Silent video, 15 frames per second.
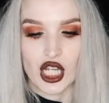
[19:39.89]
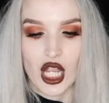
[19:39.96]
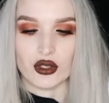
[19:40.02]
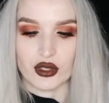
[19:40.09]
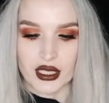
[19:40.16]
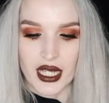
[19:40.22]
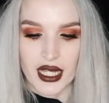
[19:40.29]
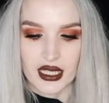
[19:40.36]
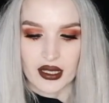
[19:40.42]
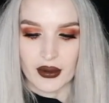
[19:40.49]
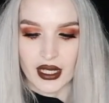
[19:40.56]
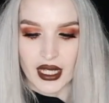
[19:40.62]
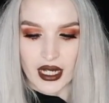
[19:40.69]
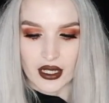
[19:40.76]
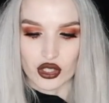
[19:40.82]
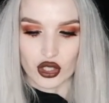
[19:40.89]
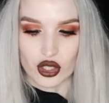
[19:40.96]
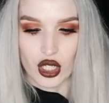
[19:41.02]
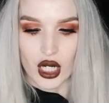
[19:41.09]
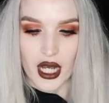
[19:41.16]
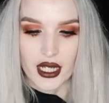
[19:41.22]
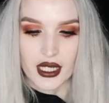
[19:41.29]
you could take some of the extra
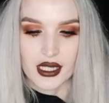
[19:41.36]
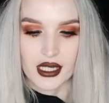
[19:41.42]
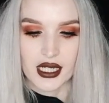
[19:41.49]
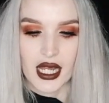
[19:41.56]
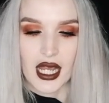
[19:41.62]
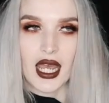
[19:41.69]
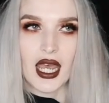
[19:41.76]
crust,